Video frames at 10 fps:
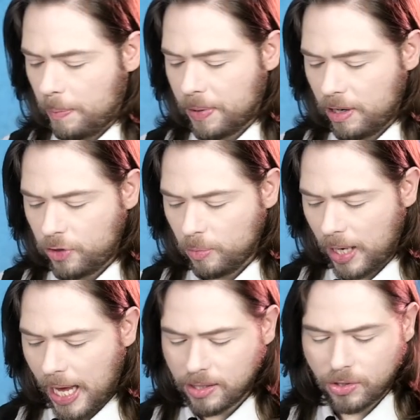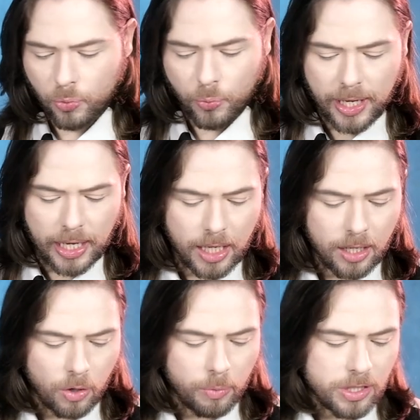a perfume last
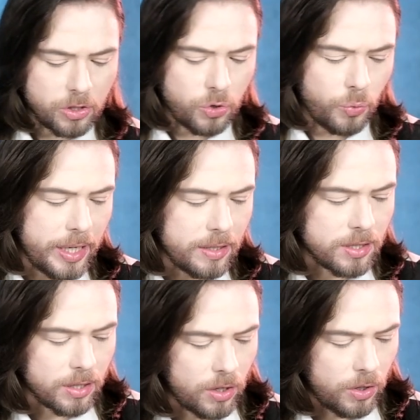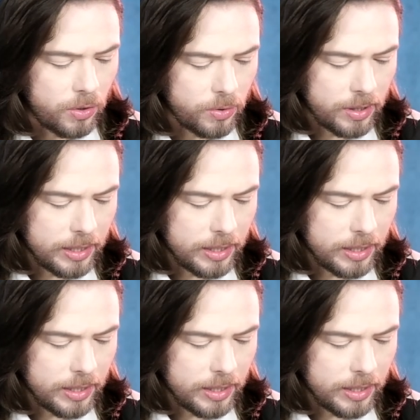week, or was it 2 weeks ago?